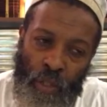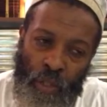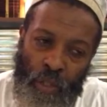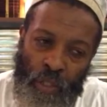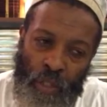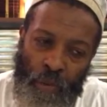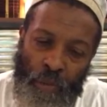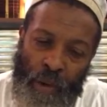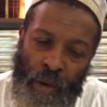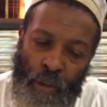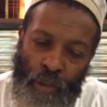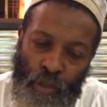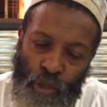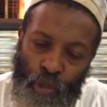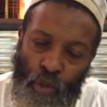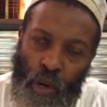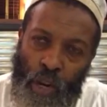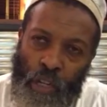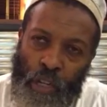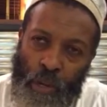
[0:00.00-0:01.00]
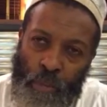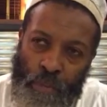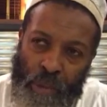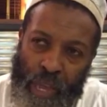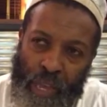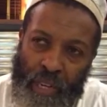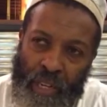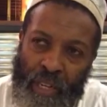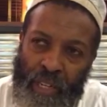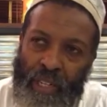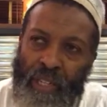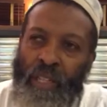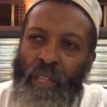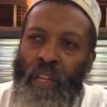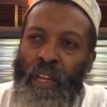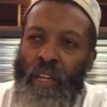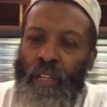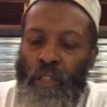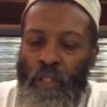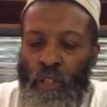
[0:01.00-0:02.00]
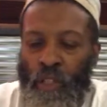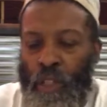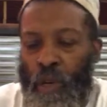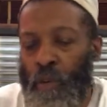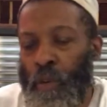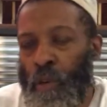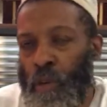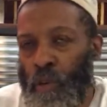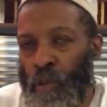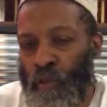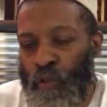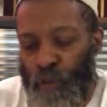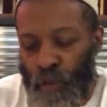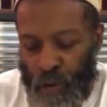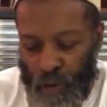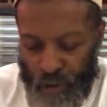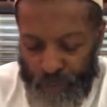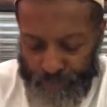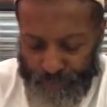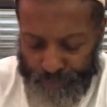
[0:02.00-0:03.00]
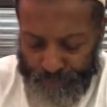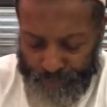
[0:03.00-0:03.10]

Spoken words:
somebody who's drug dependent to someone who's free.